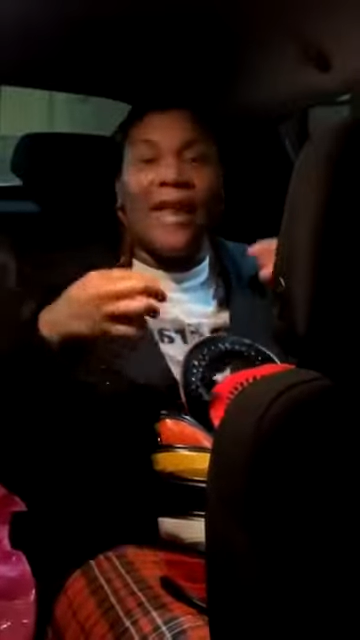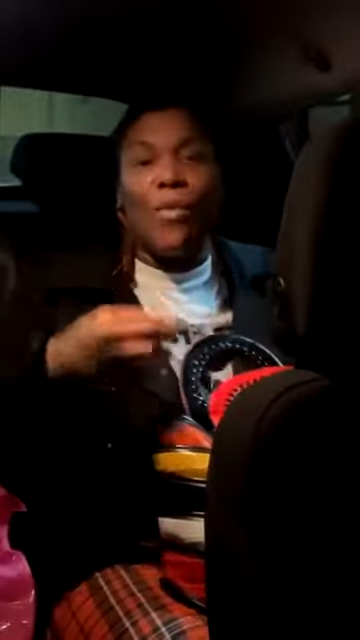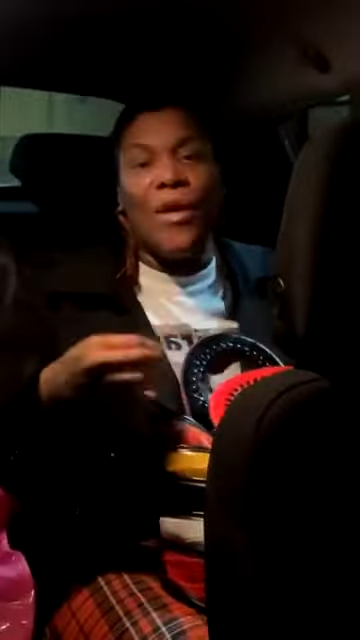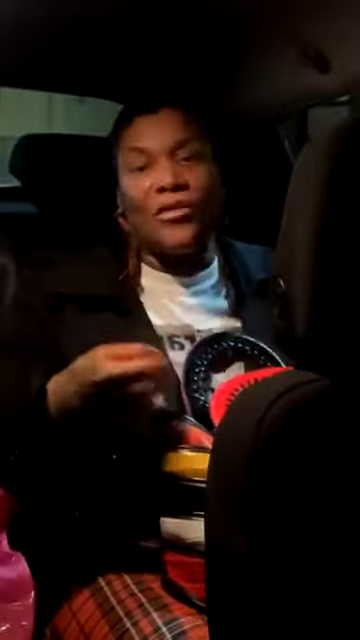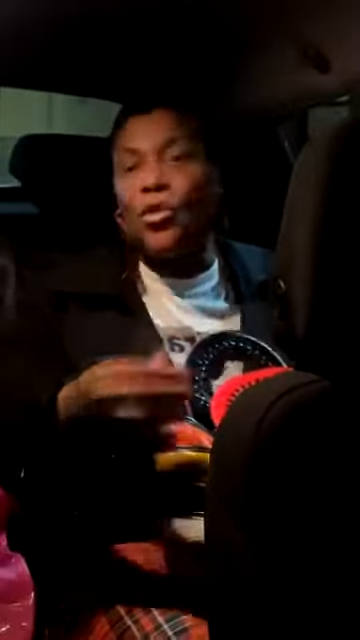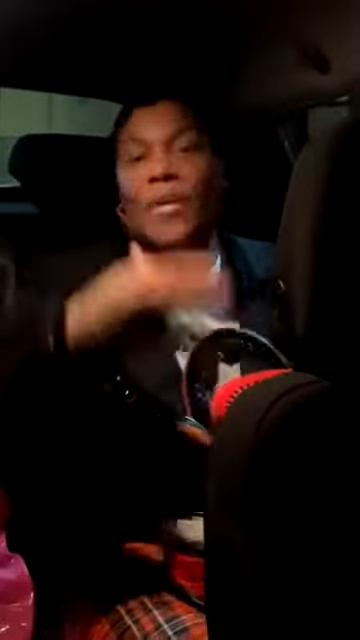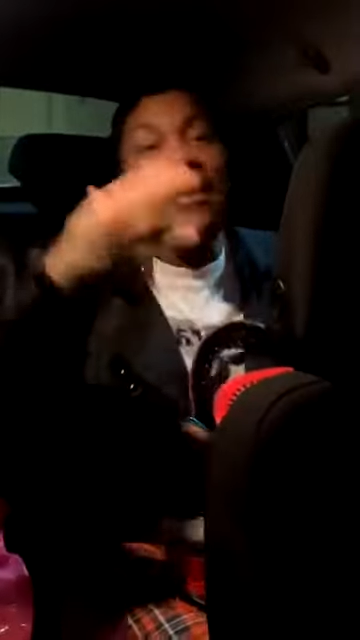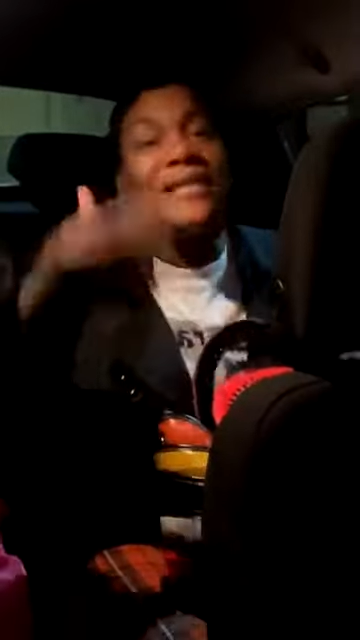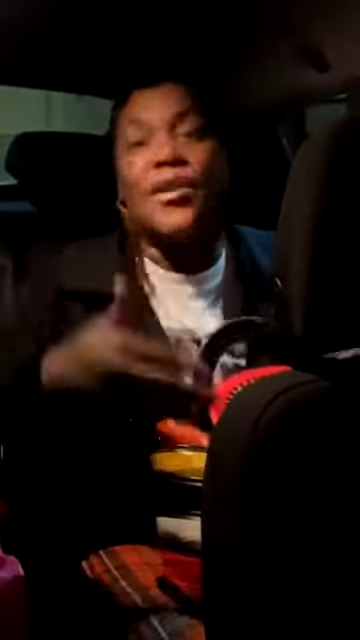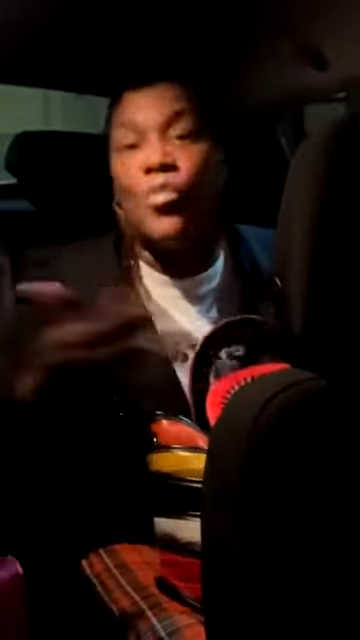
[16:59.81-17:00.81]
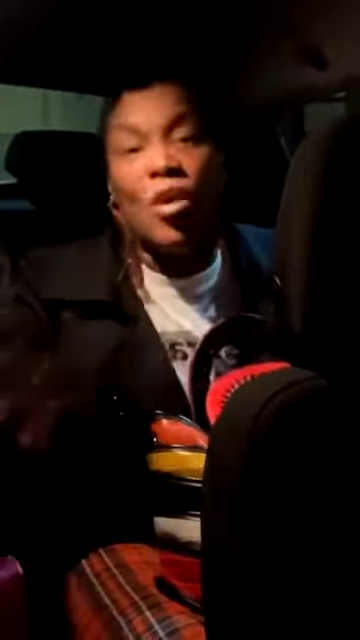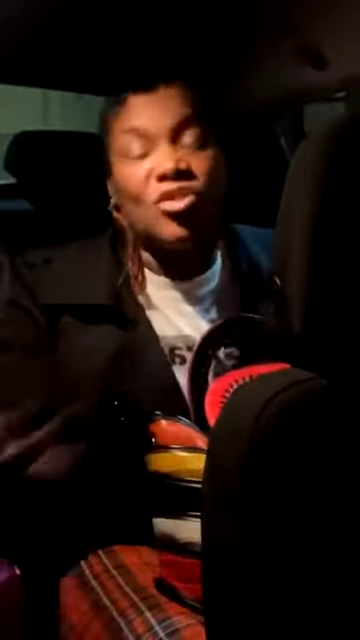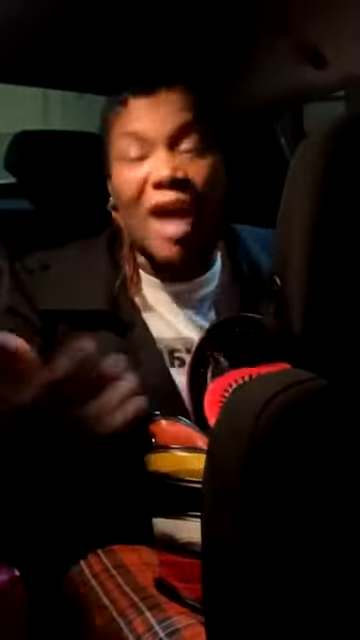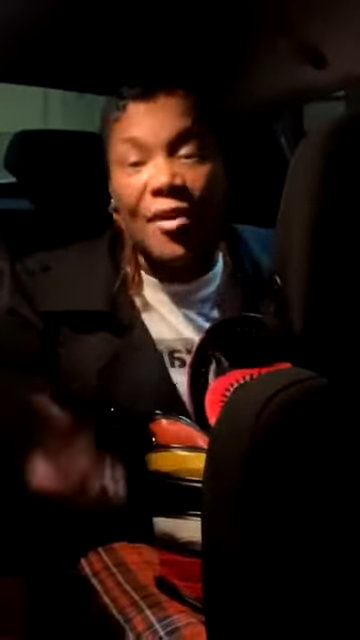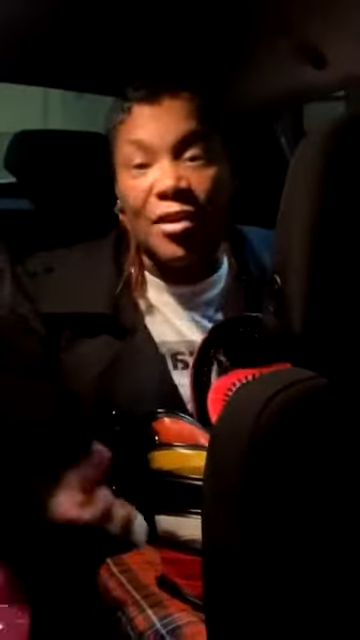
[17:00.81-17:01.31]
that I went through because I don't
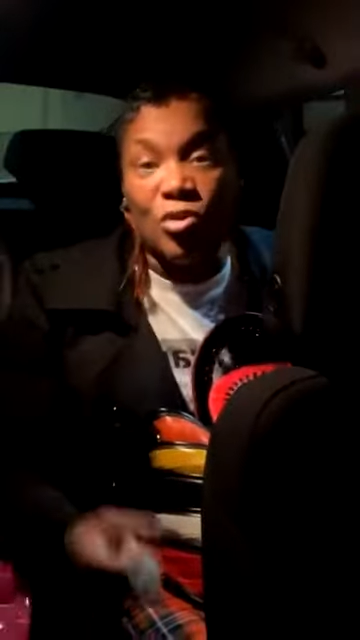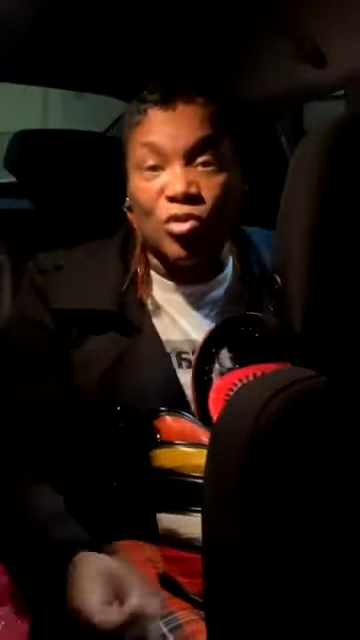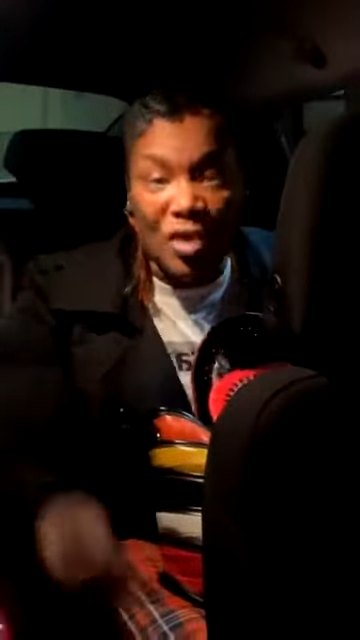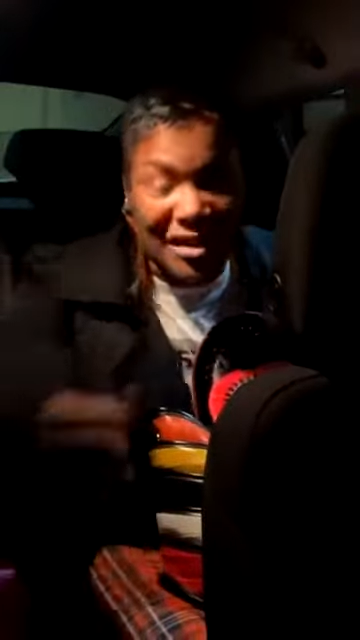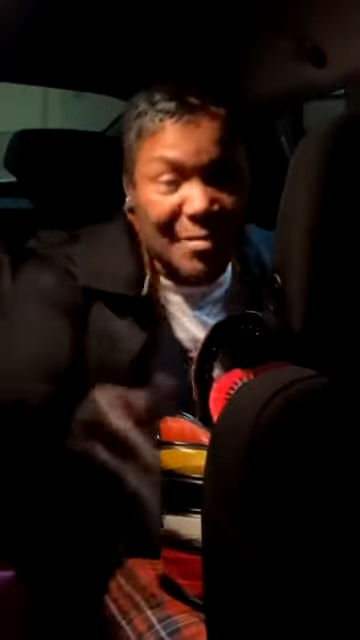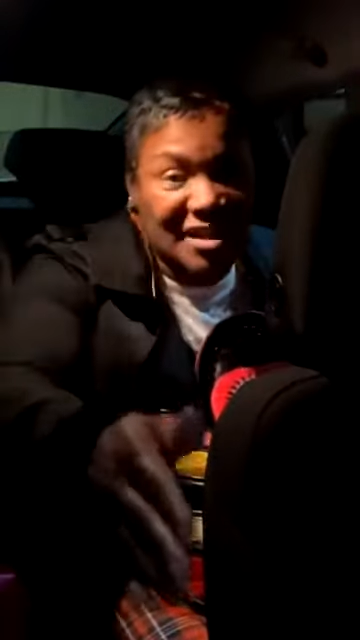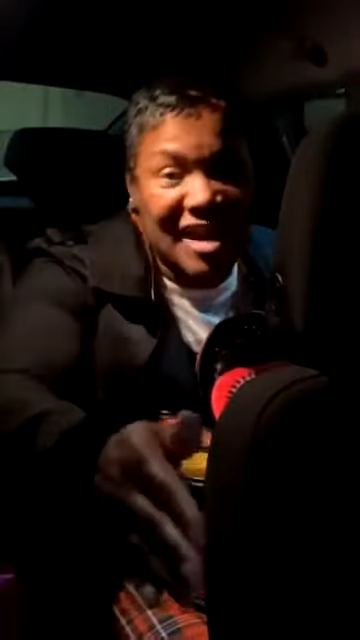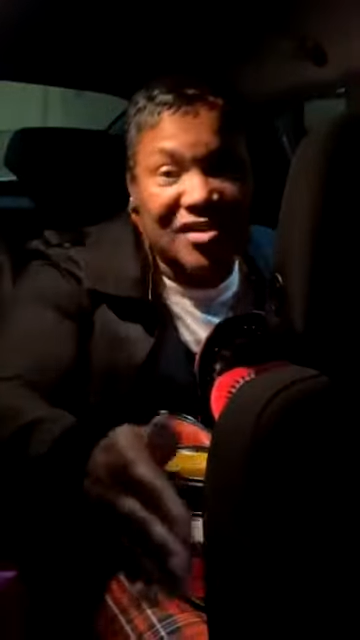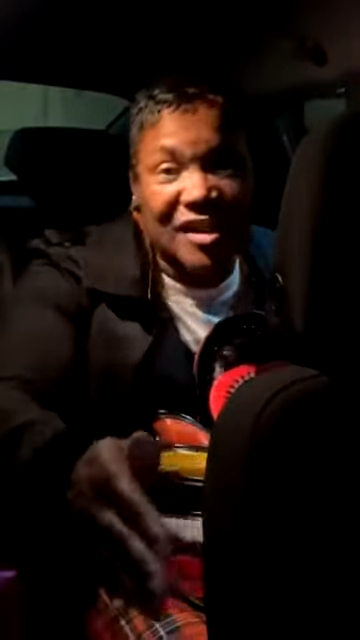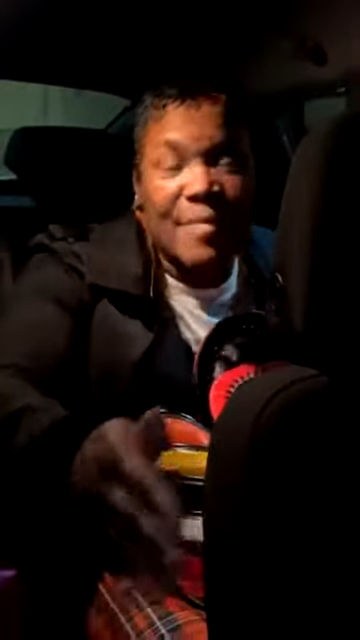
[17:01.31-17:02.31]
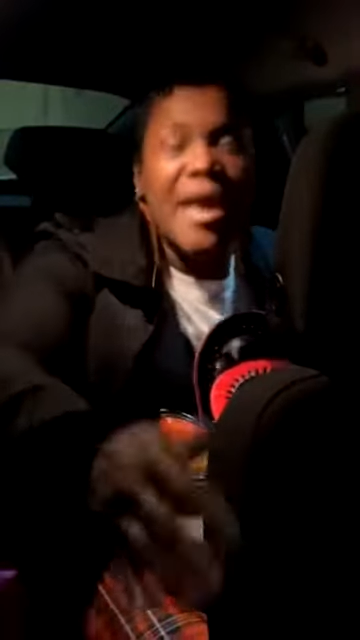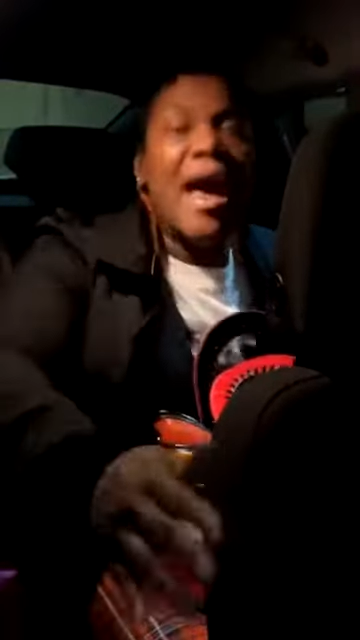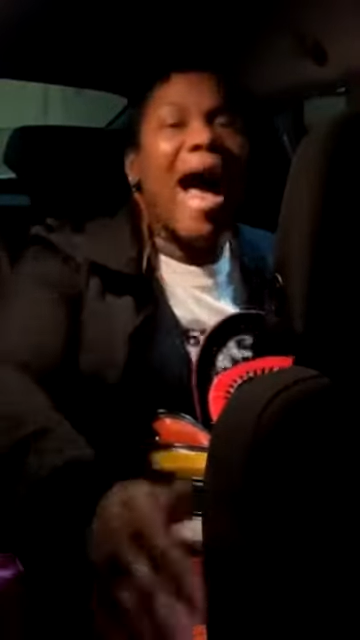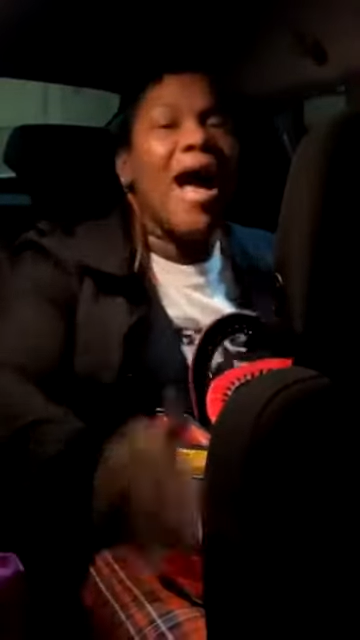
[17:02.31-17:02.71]
want y'all to go through it. Because I'm going to tell you something.